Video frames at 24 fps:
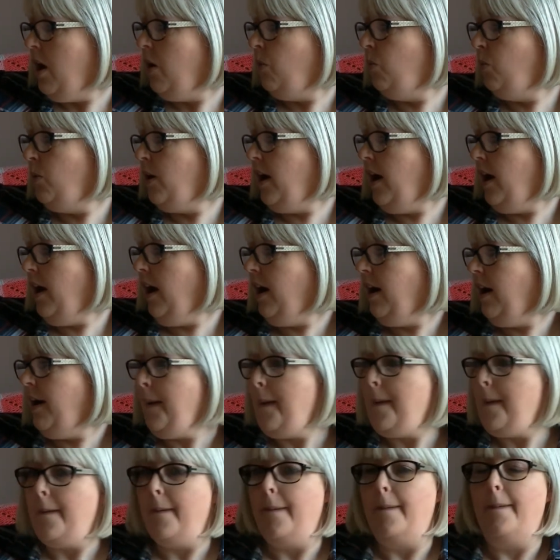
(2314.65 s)
were
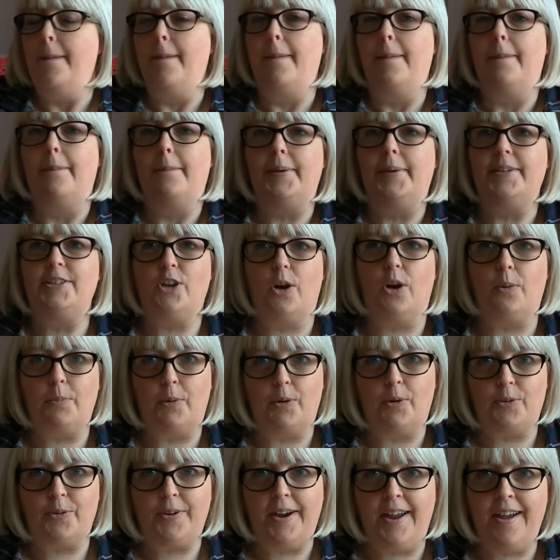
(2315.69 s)
my
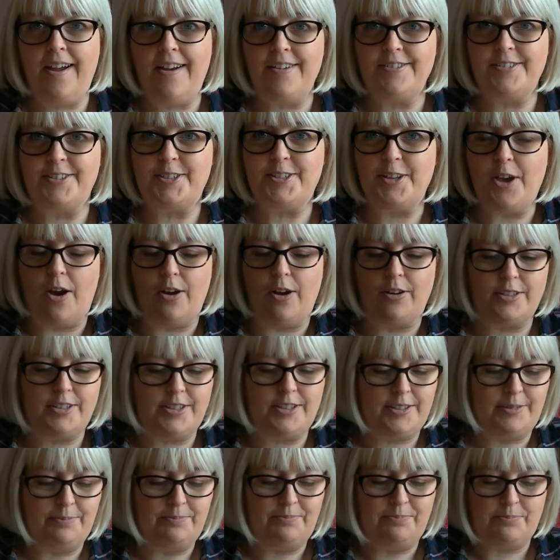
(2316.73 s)
chalkboard crayon
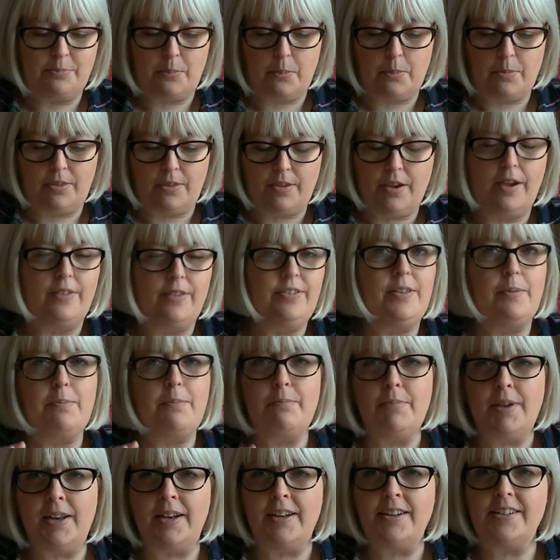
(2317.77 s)
socks. The
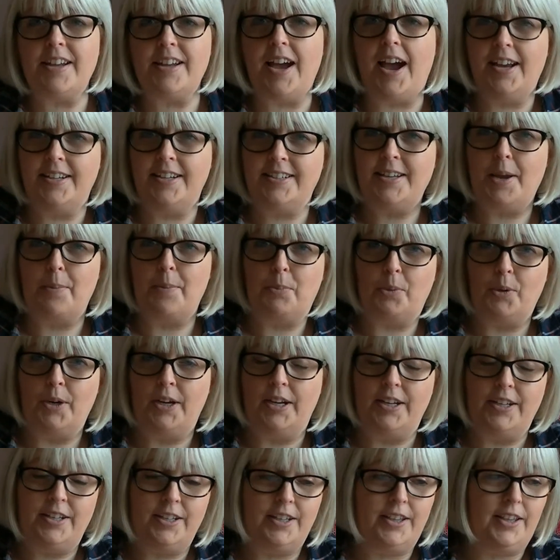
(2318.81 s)
minute I
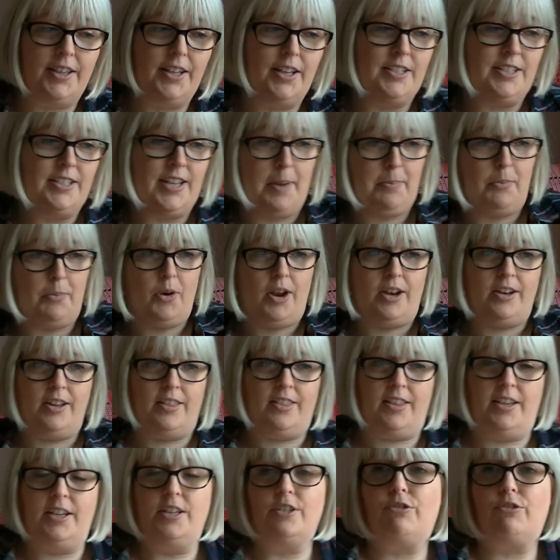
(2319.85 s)

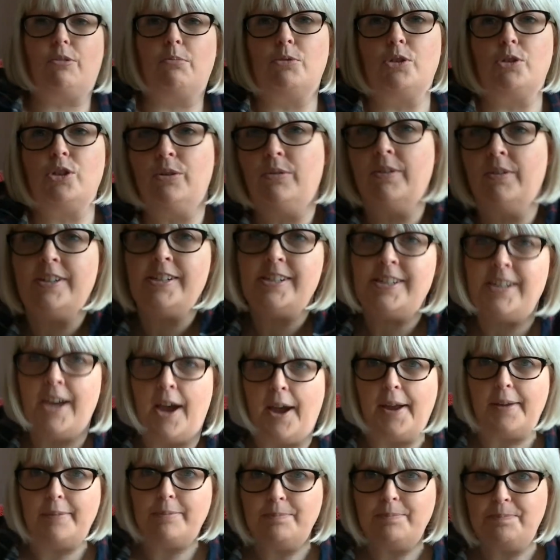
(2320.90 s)
separated these from 2 at a
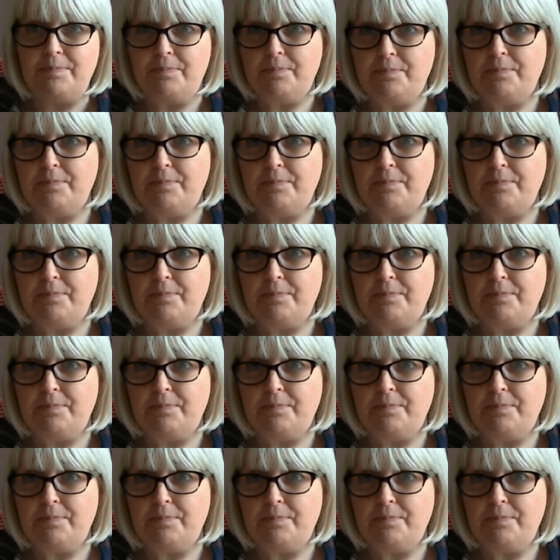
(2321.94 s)
time,